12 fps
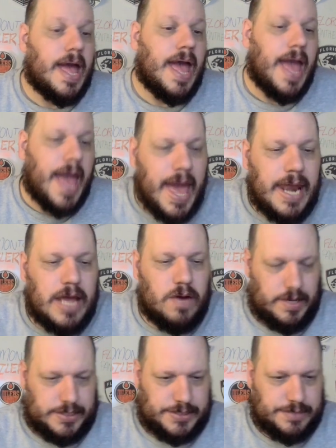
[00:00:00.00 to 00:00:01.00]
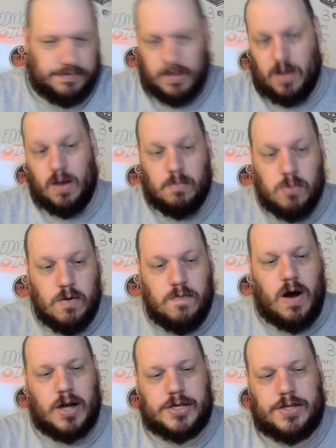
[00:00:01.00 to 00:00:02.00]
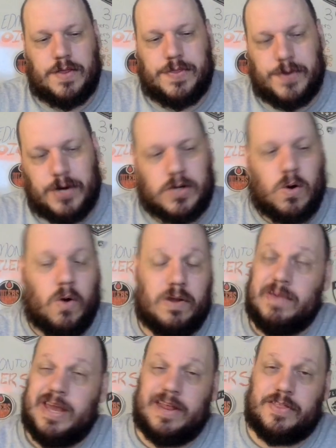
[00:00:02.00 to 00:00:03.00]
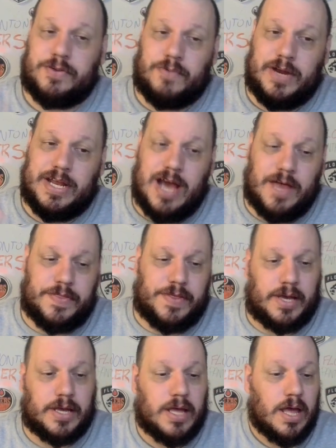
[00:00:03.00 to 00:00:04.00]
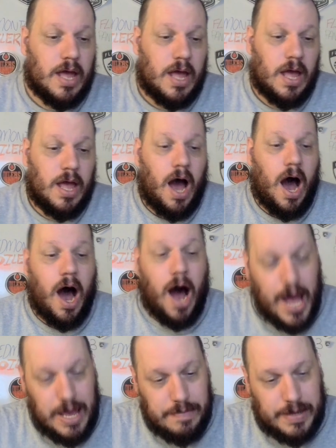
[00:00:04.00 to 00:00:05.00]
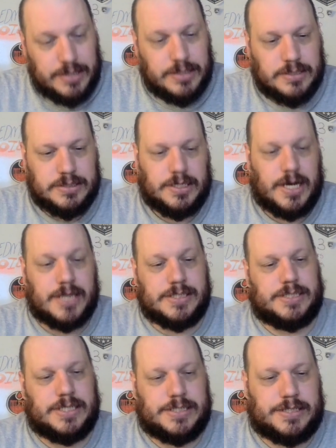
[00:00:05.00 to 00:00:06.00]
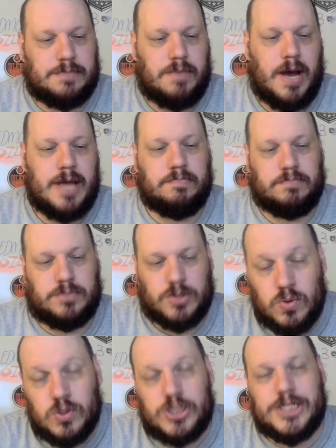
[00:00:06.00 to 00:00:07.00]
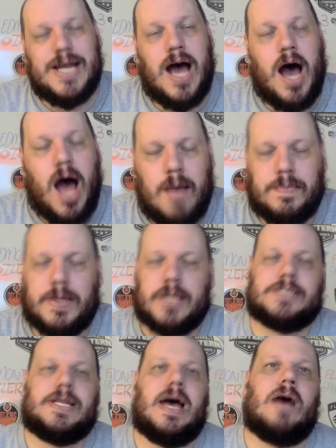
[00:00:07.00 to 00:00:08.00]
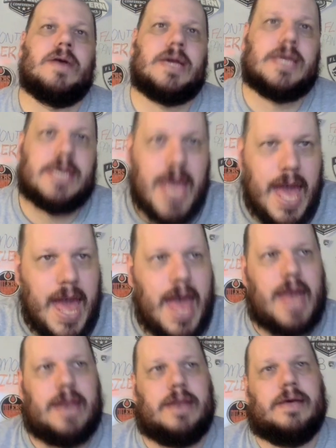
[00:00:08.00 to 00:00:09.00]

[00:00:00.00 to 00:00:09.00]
Anyways, move on to the third goal that made it 3 0. Hyman assisted by Nugent Hopkins. Now, again,